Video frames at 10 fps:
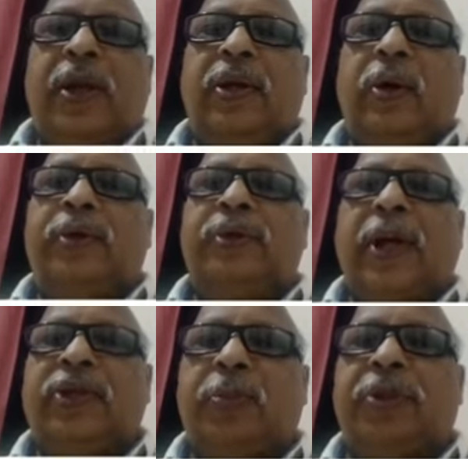now
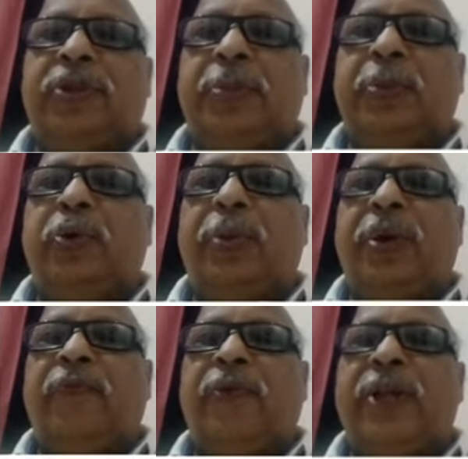size of the CPU
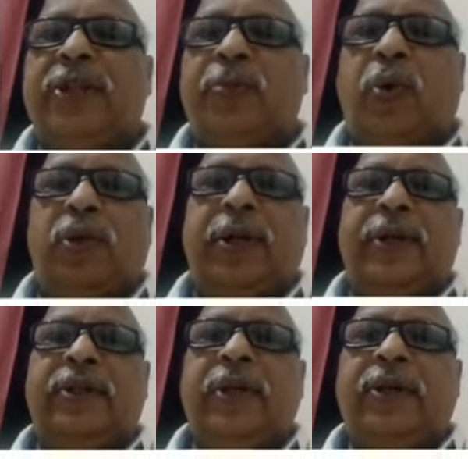become very small, that
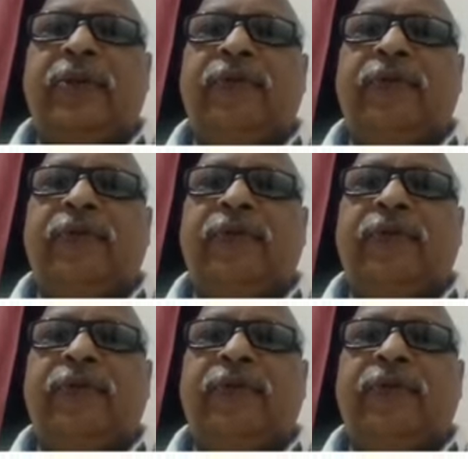is a